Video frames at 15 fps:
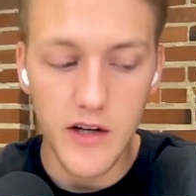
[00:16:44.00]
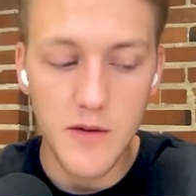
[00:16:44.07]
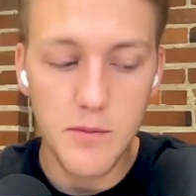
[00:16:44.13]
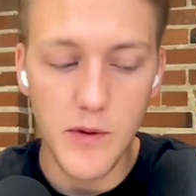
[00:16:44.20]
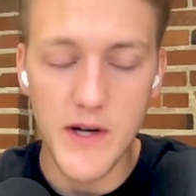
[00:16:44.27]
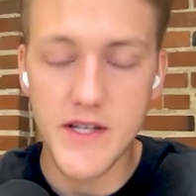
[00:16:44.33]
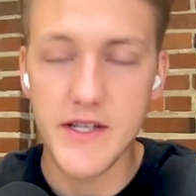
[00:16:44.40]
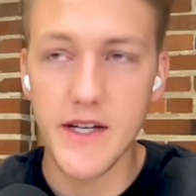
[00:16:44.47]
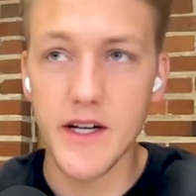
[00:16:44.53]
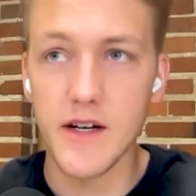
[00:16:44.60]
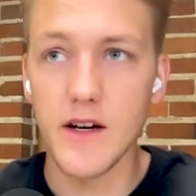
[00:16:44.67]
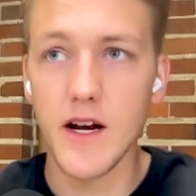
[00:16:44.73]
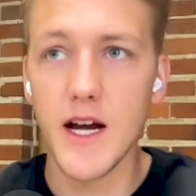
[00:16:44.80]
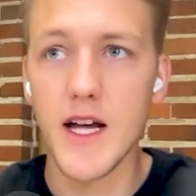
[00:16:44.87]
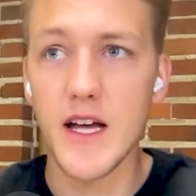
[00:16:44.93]
No, good points
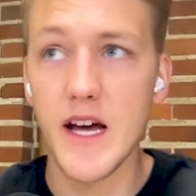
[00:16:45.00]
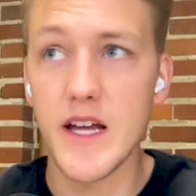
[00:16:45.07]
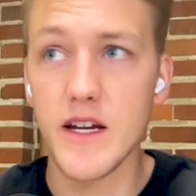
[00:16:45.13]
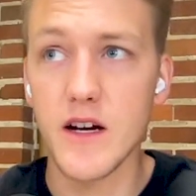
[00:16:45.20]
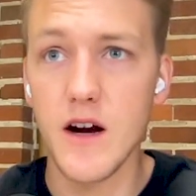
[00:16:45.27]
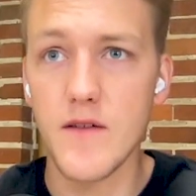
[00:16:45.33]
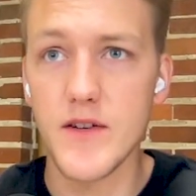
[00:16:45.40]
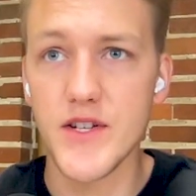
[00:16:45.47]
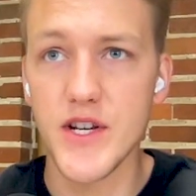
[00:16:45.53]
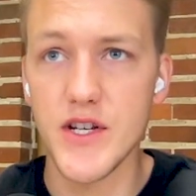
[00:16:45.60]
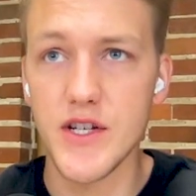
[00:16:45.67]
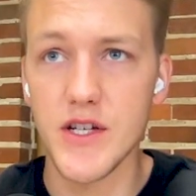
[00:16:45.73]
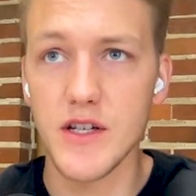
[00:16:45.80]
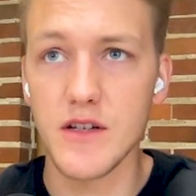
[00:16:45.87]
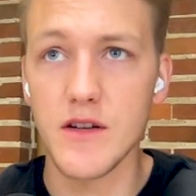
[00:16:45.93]
there. I had a
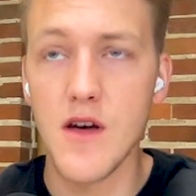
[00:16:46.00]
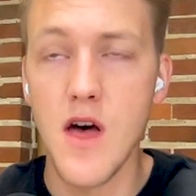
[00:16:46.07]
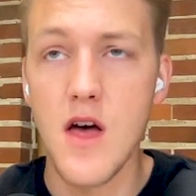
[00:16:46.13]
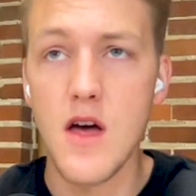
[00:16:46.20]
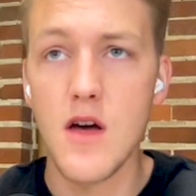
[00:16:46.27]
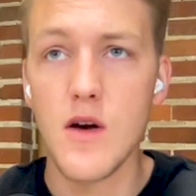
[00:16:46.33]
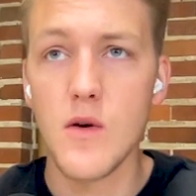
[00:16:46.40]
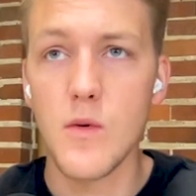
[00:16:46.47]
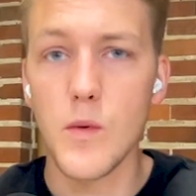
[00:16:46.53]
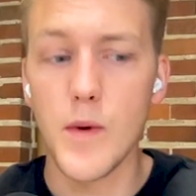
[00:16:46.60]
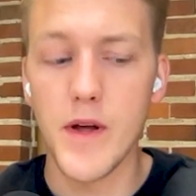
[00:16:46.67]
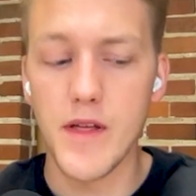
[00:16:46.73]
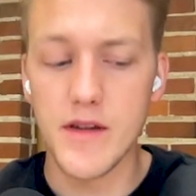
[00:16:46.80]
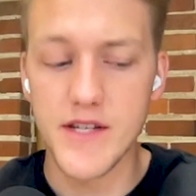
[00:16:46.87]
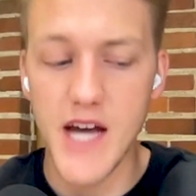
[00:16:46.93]
conversation
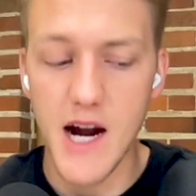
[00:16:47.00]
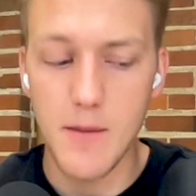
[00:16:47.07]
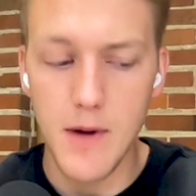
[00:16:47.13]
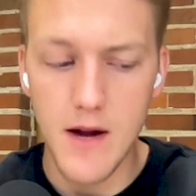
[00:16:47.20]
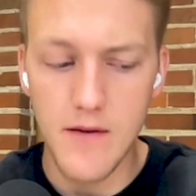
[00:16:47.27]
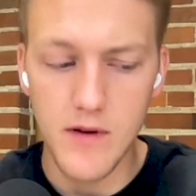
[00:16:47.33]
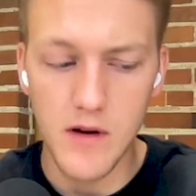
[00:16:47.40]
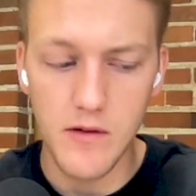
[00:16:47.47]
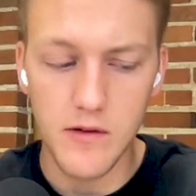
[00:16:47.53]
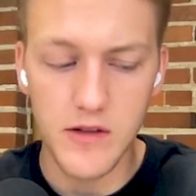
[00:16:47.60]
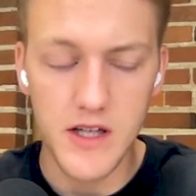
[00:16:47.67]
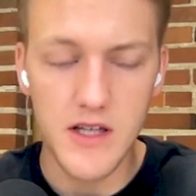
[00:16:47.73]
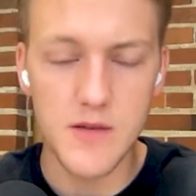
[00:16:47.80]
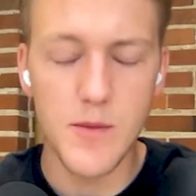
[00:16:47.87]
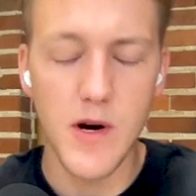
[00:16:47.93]
with Zach Bradford
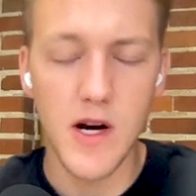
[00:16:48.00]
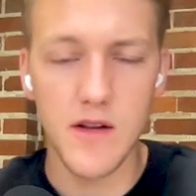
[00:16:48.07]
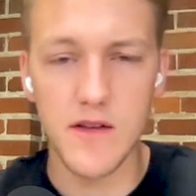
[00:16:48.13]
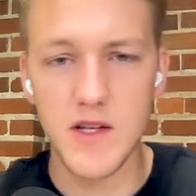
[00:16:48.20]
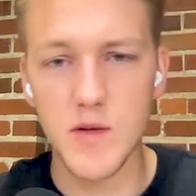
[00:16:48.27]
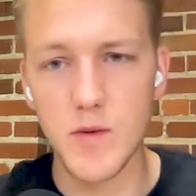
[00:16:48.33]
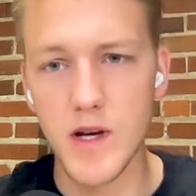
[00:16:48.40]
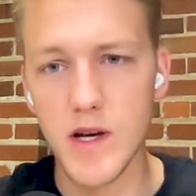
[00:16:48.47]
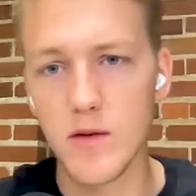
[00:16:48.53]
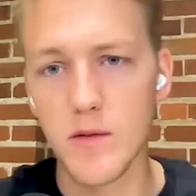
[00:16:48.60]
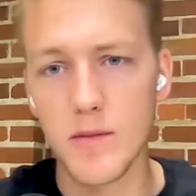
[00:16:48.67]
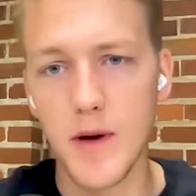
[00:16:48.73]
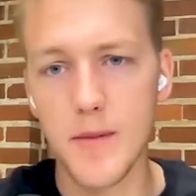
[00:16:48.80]
of CleanSpark this week.